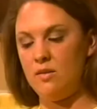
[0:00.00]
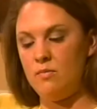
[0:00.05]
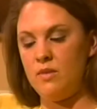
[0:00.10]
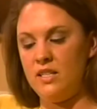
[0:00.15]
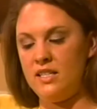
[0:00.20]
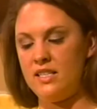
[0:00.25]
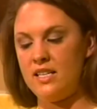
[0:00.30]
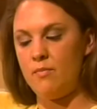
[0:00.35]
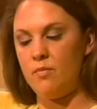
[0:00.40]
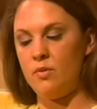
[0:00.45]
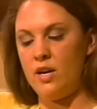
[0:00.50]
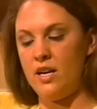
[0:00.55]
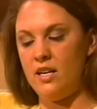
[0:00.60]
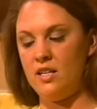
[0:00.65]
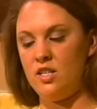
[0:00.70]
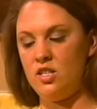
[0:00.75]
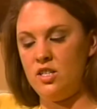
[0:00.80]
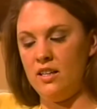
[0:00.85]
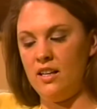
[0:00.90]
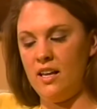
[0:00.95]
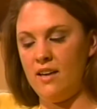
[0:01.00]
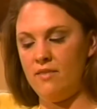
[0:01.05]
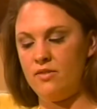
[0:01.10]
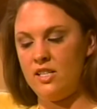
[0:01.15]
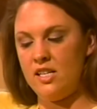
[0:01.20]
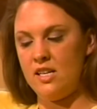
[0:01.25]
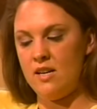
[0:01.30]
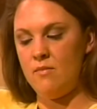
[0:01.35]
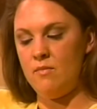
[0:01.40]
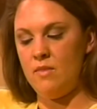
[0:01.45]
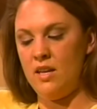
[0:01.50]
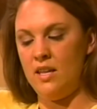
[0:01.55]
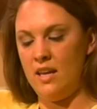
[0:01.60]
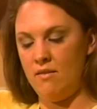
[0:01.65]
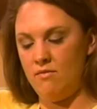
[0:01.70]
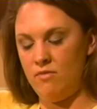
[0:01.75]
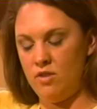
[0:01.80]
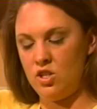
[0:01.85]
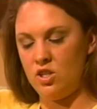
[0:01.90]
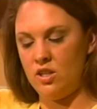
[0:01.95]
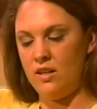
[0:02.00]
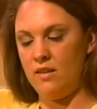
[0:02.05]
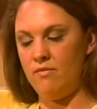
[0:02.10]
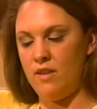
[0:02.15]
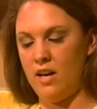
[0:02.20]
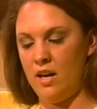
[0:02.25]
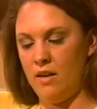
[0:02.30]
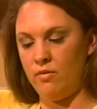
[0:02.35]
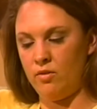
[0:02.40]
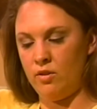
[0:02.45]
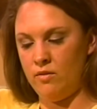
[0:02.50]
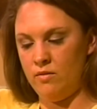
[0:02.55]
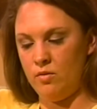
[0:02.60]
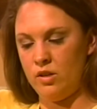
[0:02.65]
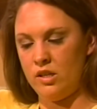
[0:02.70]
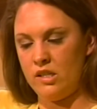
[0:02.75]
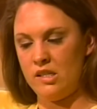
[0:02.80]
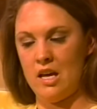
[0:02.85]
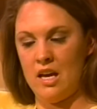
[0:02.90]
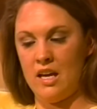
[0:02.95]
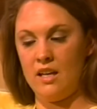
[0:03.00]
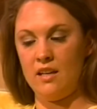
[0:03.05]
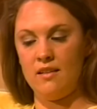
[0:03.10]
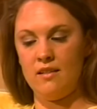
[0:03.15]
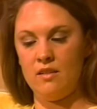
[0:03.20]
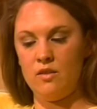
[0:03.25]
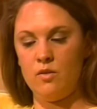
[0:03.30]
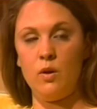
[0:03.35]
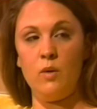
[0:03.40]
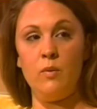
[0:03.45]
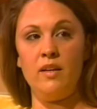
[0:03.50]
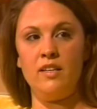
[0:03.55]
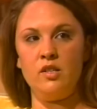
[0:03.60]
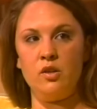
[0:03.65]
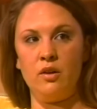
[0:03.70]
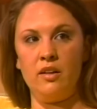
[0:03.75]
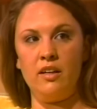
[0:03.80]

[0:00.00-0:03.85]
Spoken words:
been separated, she had left him, and they officially filed for divorce like 3 weeks earlier.